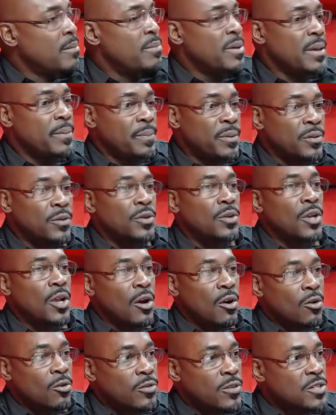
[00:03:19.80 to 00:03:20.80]
People
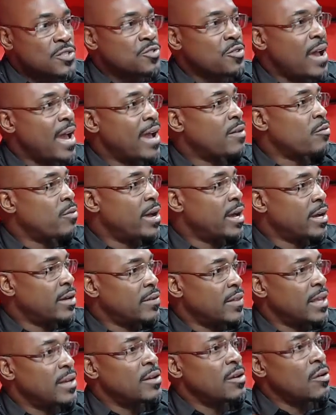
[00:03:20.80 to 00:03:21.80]
know the track
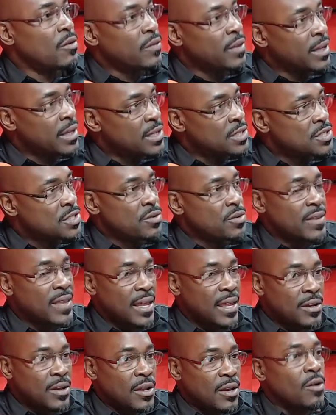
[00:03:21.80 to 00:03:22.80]
record. They know the history.
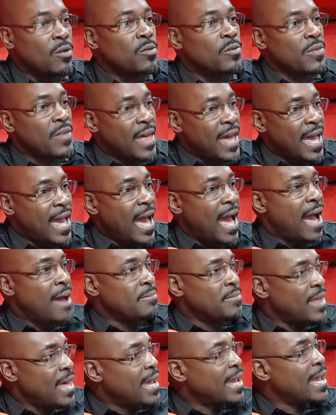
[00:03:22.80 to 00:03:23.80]
They know that
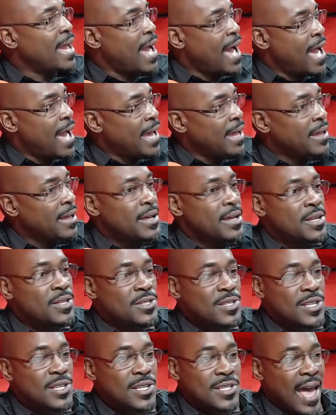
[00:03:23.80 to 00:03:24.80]
I'm that guy
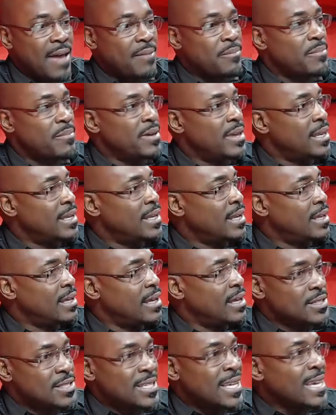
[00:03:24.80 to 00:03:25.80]
since I've been
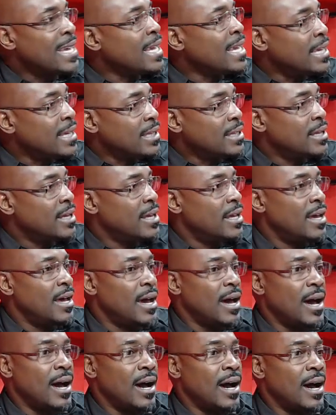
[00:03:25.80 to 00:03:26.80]
a teen,
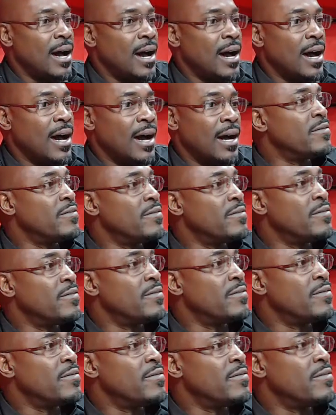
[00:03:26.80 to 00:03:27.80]

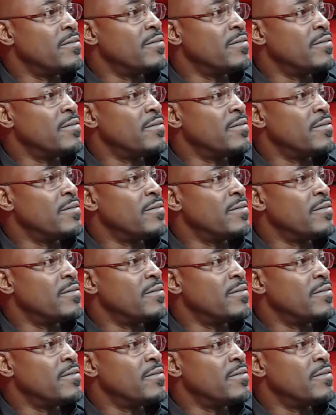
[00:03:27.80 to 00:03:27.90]
investing